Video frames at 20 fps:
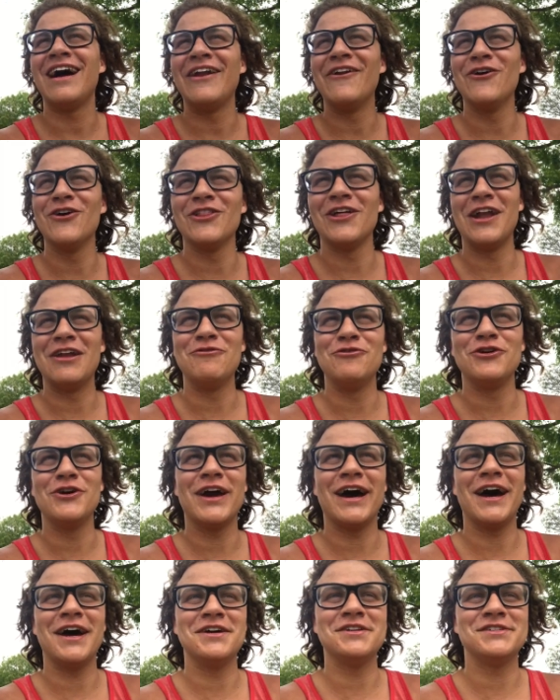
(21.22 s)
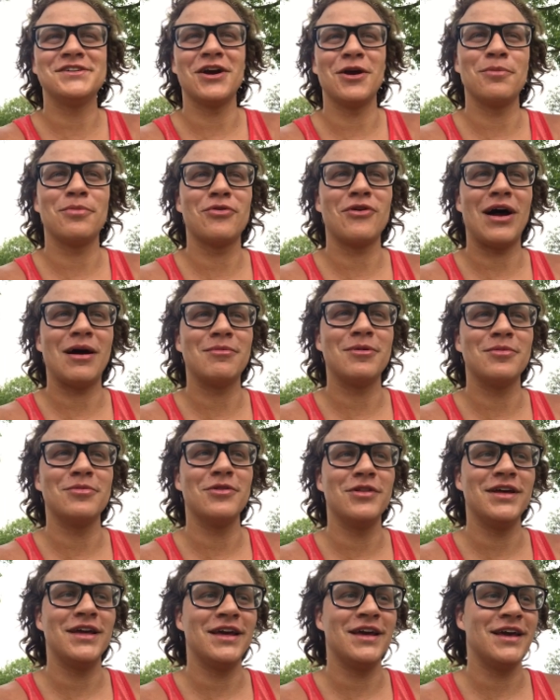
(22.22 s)
know a lot of you guys are
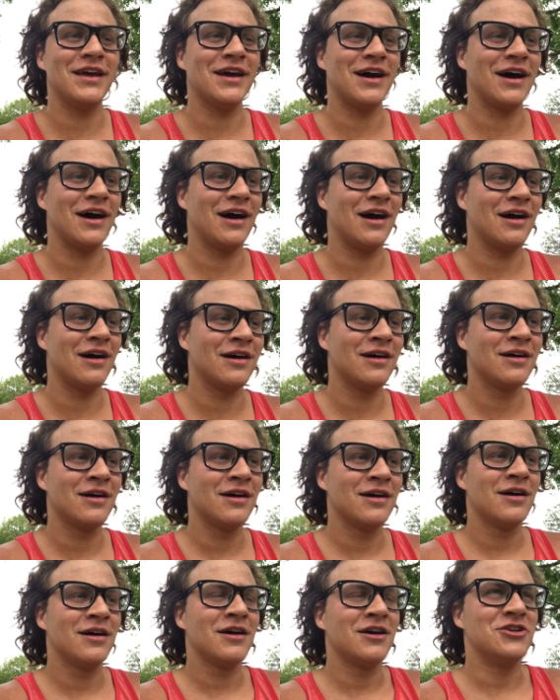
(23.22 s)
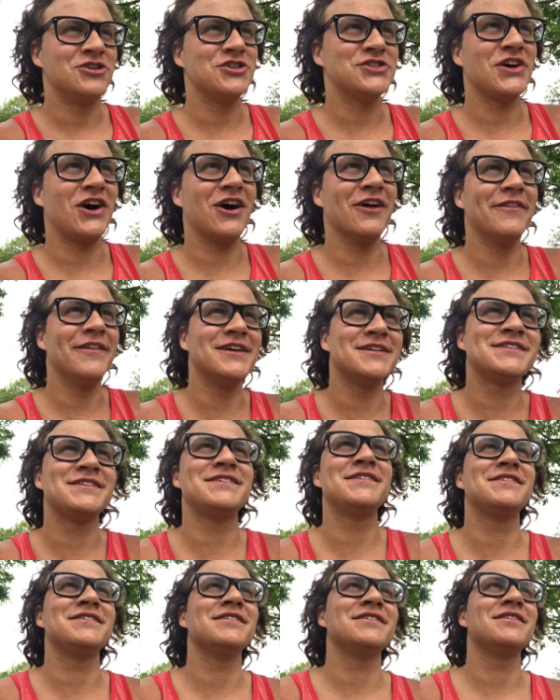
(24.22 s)
probably just on
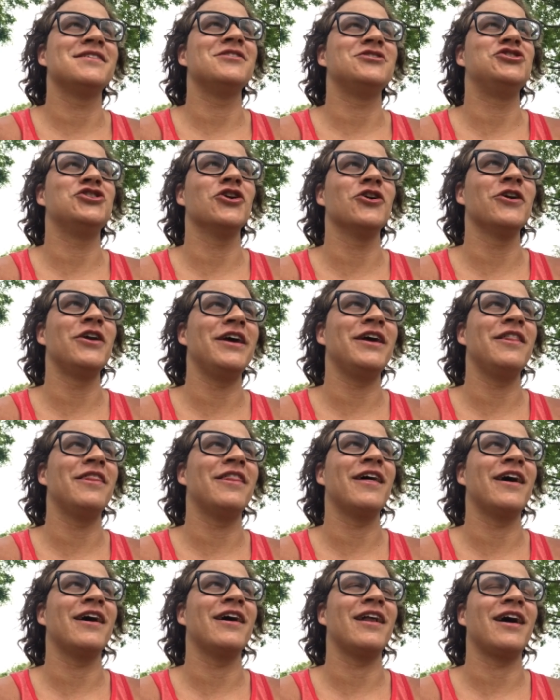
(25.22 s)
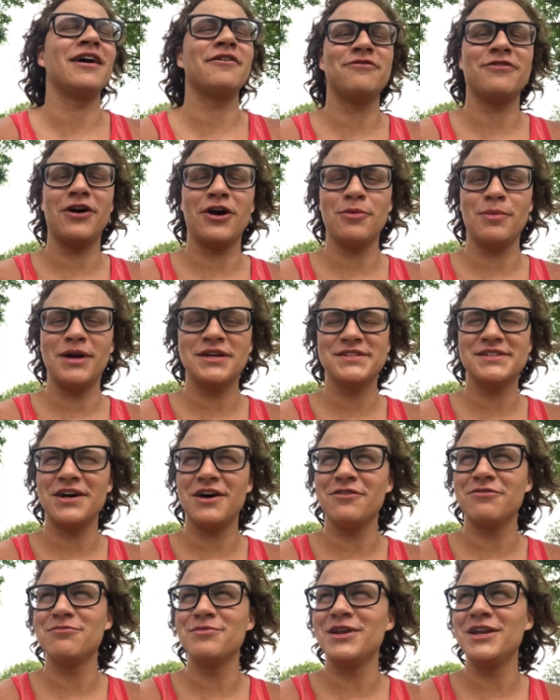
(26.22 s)
this journey that I found
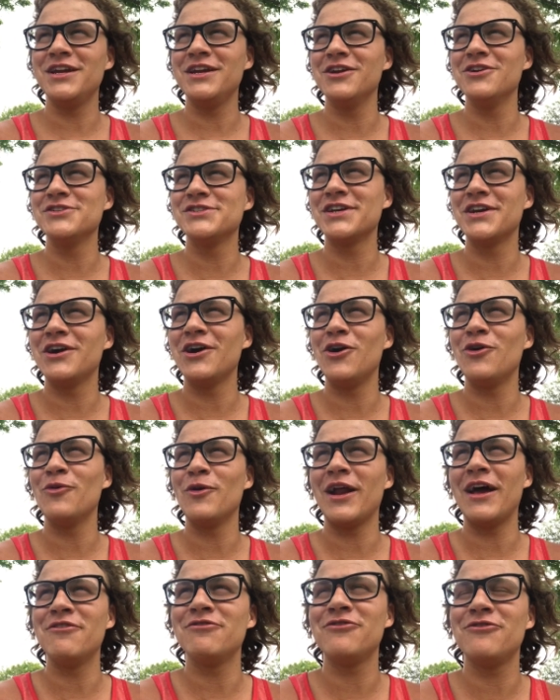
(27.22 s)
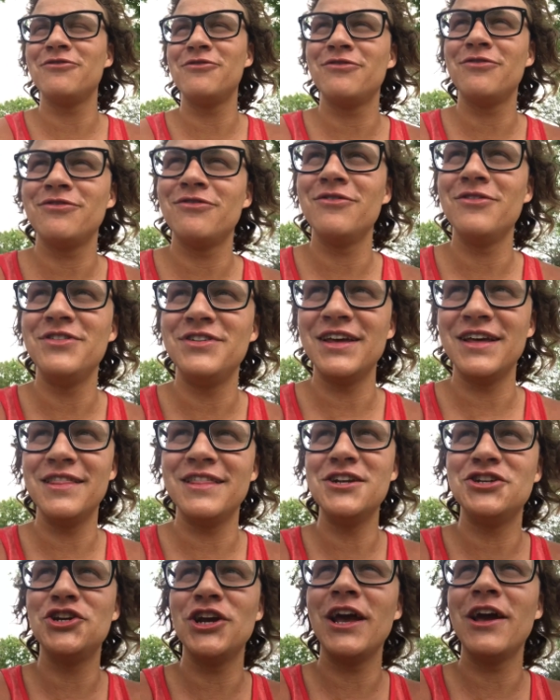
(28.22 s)
myself many years ago when I did
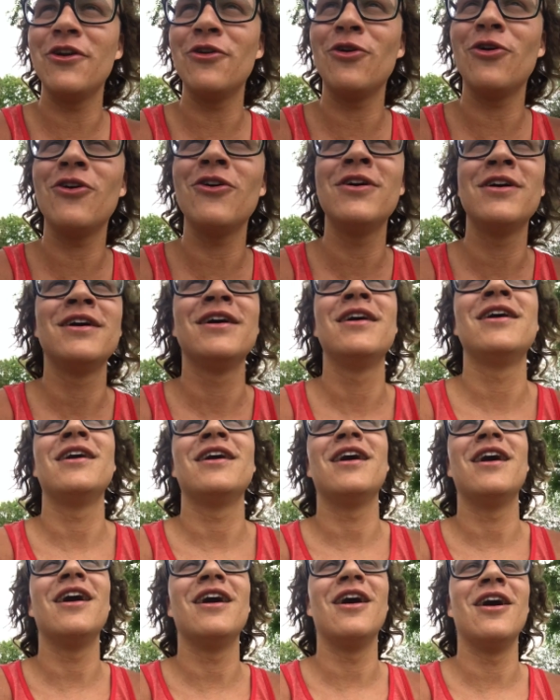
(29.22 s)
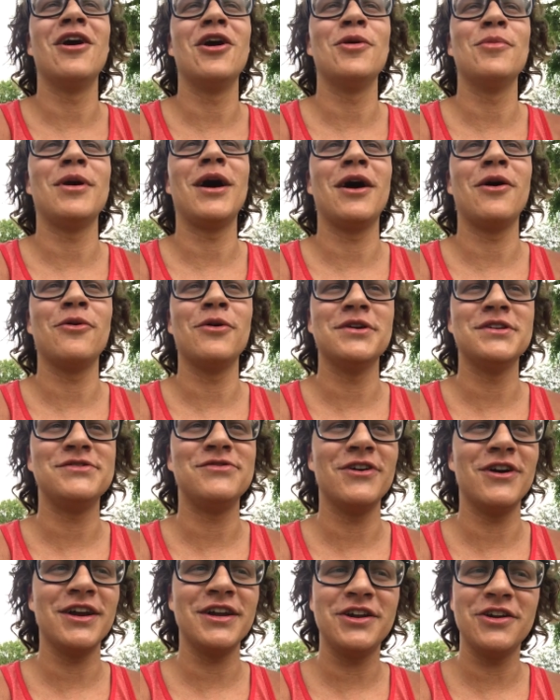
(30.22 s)
the channel. I was
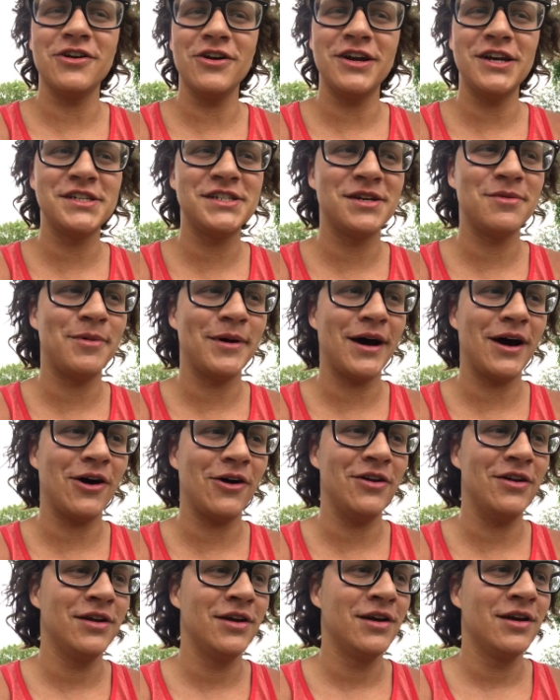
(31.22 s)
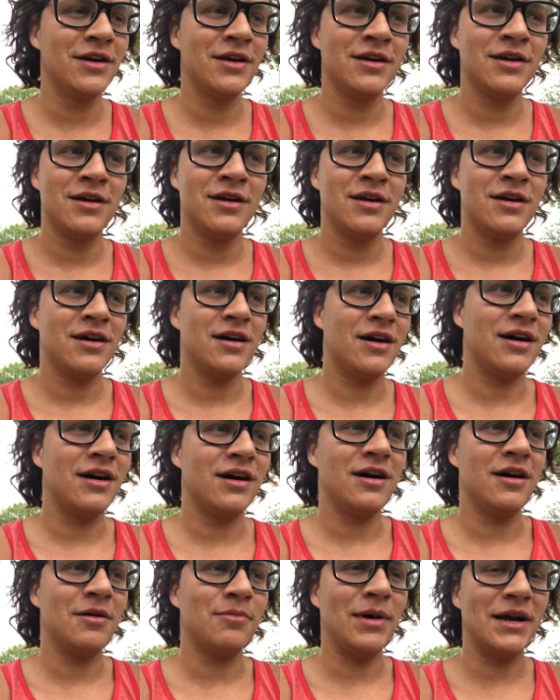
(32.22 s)
very curious about
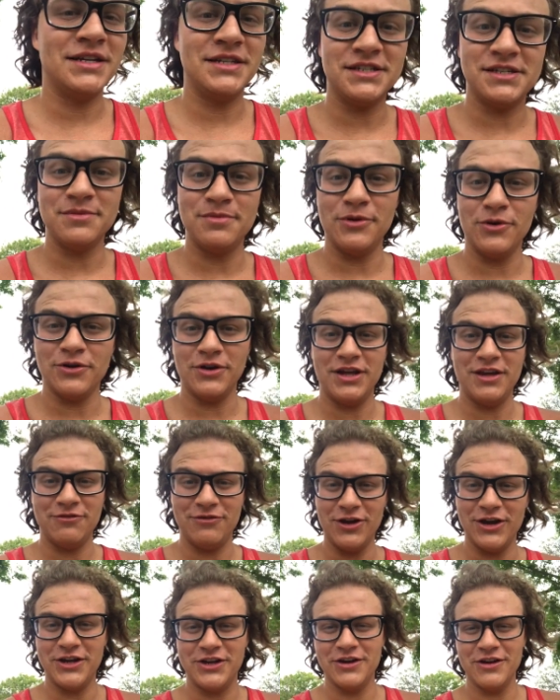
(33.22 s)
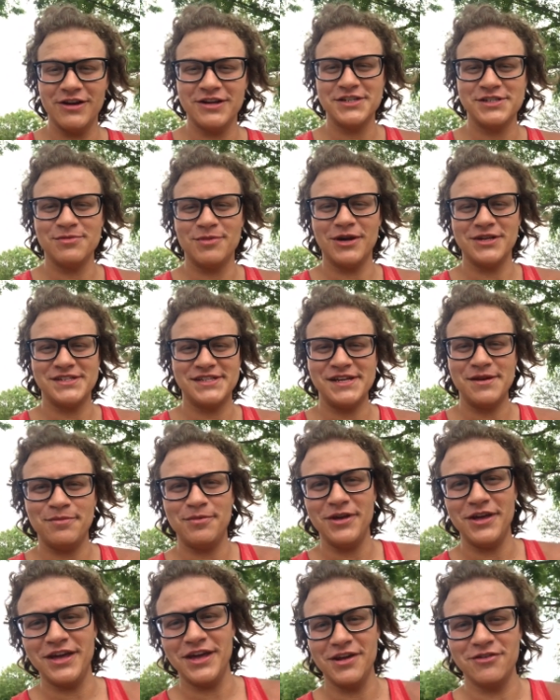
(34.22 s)
my disability, very curious about
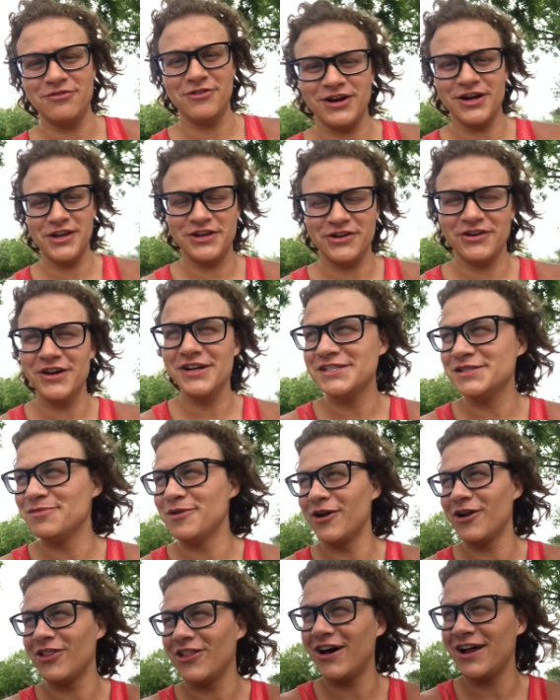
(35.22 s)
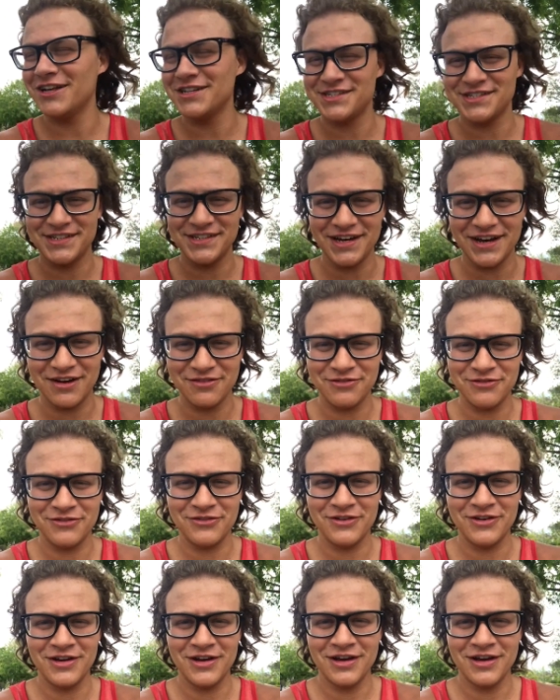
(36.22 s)
CP, and very curious about a lot of stuff.